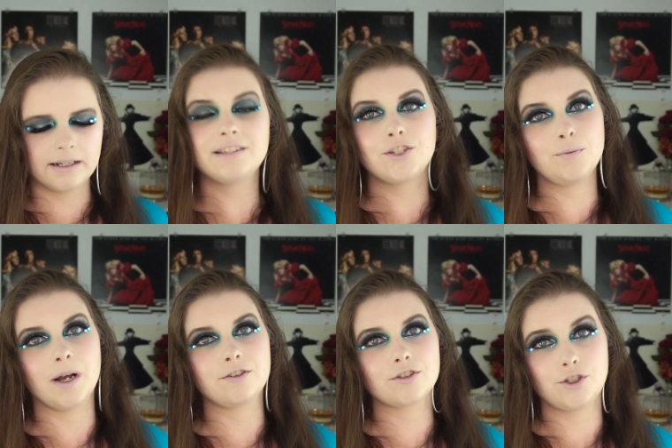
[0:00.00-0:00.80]
it's too
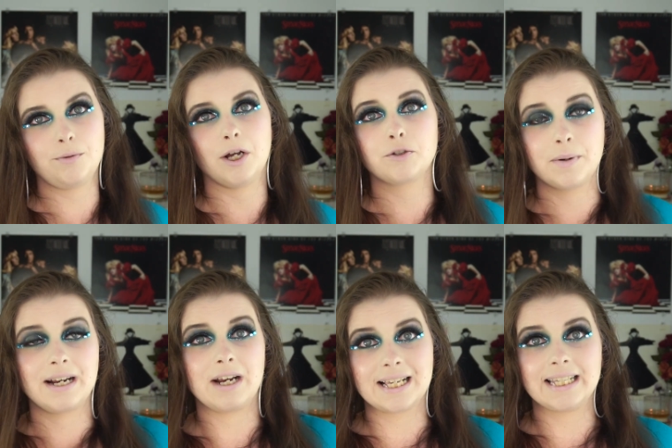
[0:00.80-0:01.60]
much, it's too much, but
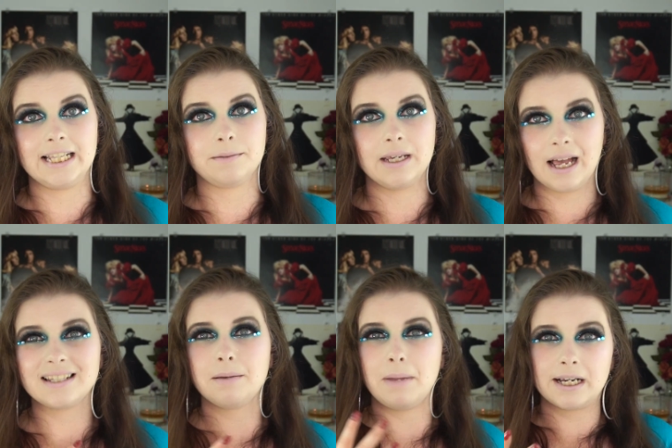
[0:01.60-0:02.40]
it excites me.
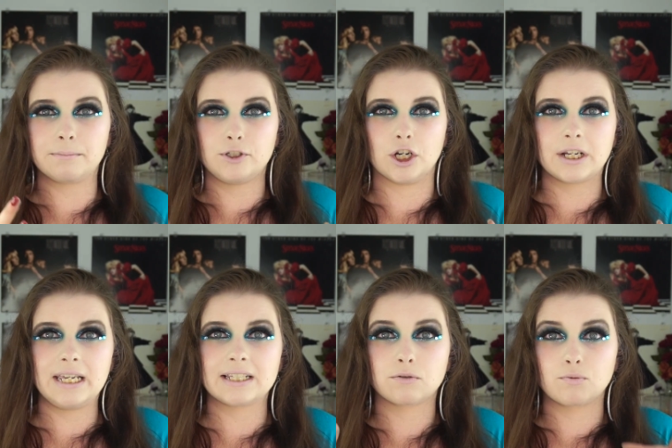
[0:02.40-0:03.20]
As a makeup
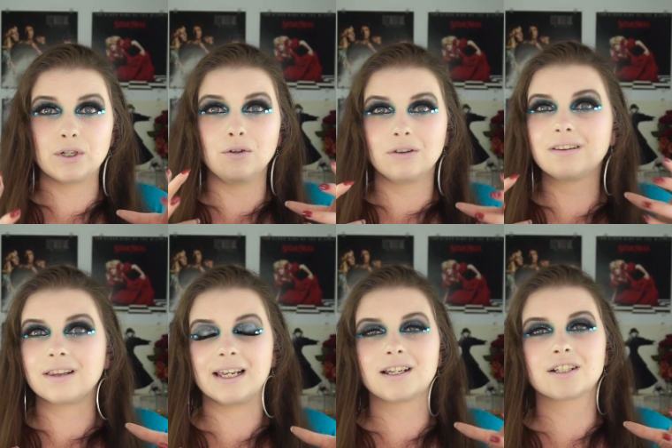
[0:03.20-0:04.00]
junkie, as a real
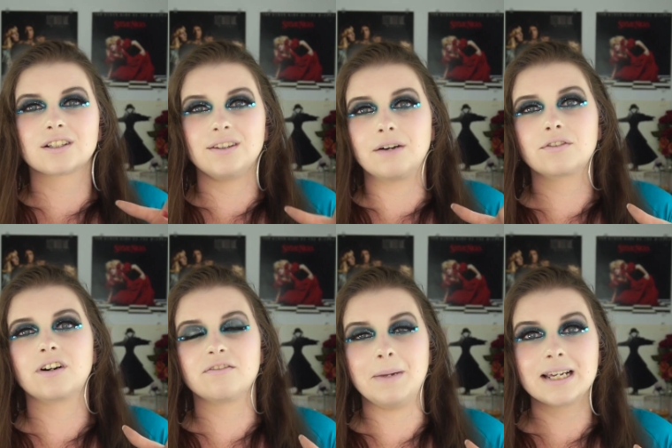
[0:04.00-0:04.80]
like
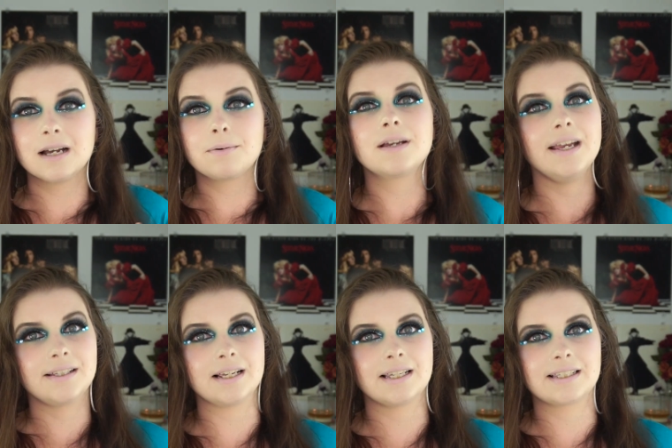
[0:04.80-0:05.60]
lover of makeup,
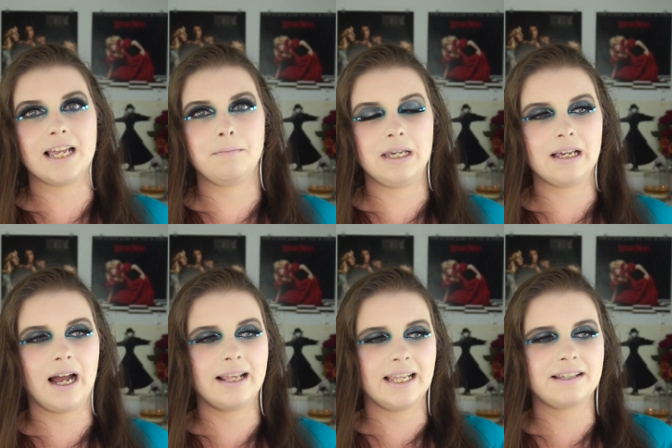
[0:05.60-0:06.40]
it does excite me.
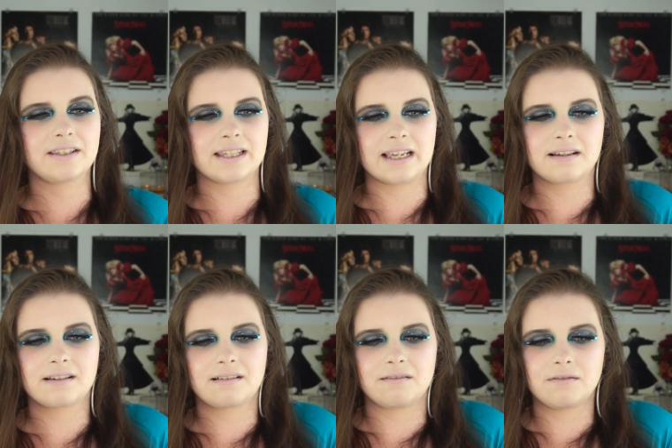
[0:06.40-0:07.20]
I, it's like
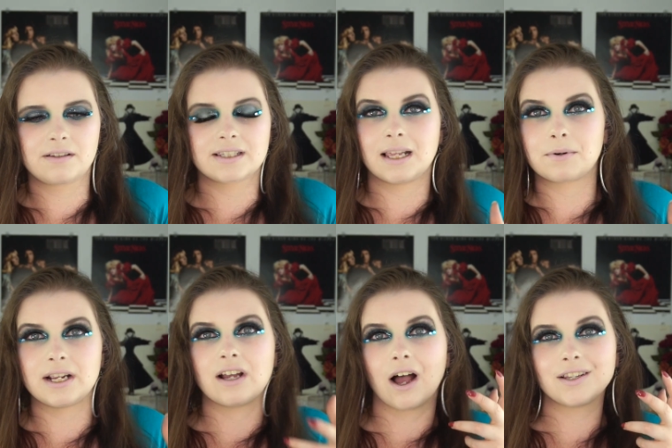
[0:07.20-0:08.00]

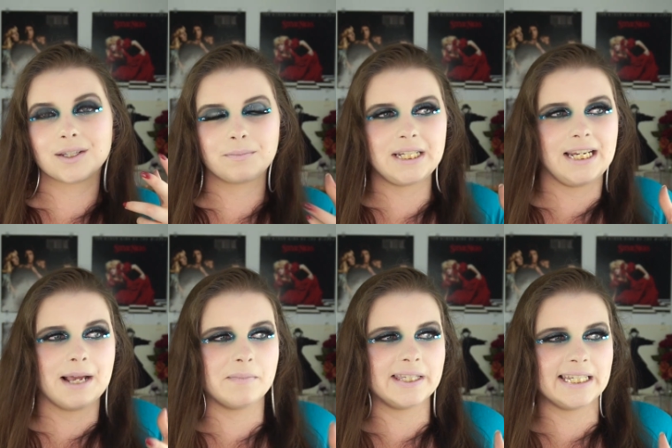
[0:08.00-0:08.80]
celebrity gossip,
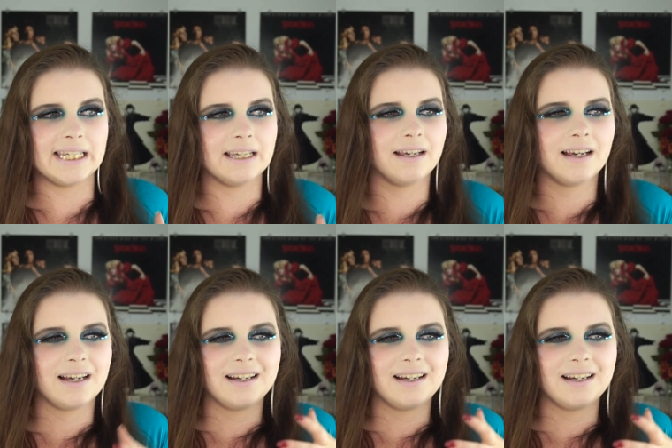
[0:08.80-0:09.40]
TMZ,